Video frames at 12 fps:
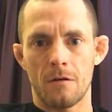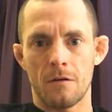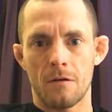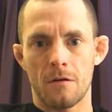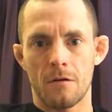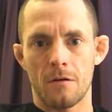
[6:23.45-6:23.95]

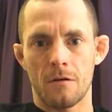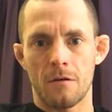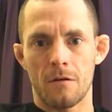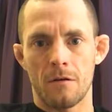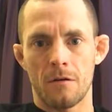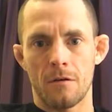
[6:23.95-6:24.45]

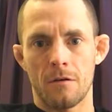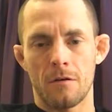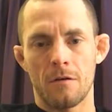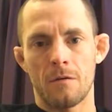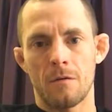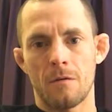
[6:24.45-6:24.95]

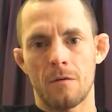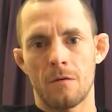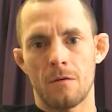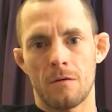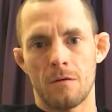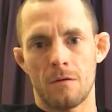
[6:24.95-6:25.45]

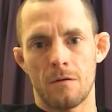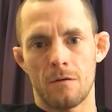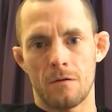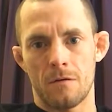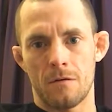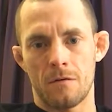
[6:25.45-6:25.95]

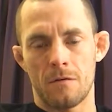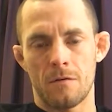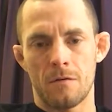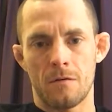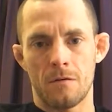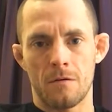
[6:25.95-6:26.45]

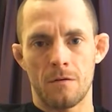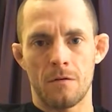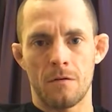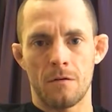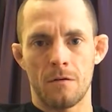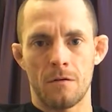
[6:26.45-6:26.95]

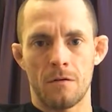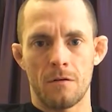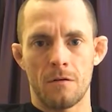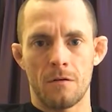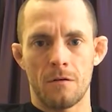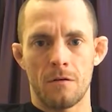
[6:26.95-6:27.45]

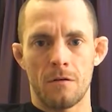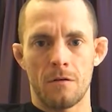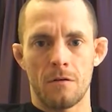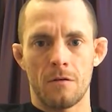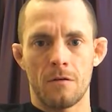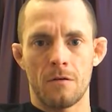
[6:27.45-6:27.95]

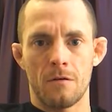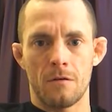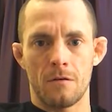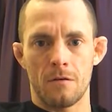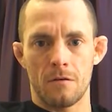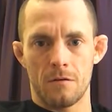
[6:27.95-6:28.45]

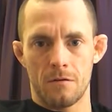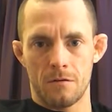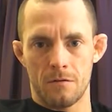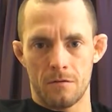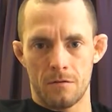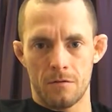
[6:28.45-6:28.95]

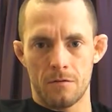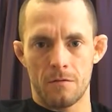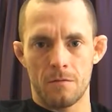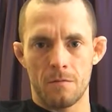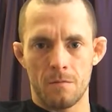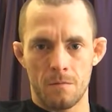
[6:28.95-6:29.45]

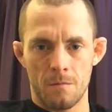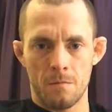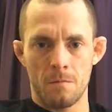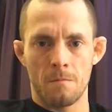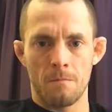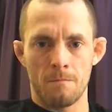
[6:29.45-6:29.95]

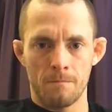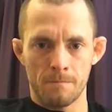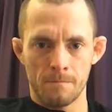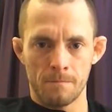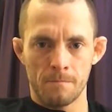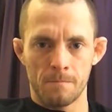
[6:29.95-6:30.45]
The person shown says nothing.